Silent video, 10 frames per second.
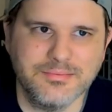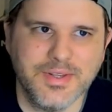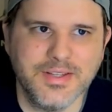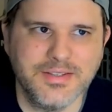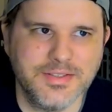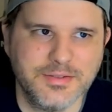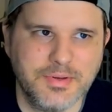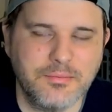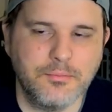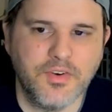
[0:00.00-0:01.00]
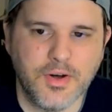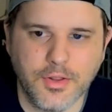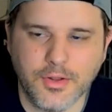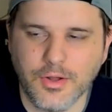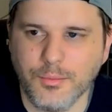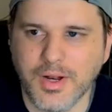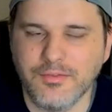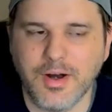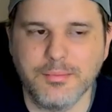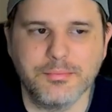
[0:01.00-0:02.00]
it's just been fairly good
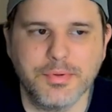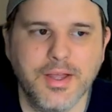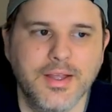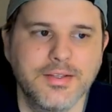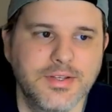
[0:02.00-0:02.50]
whenever I've been playing it.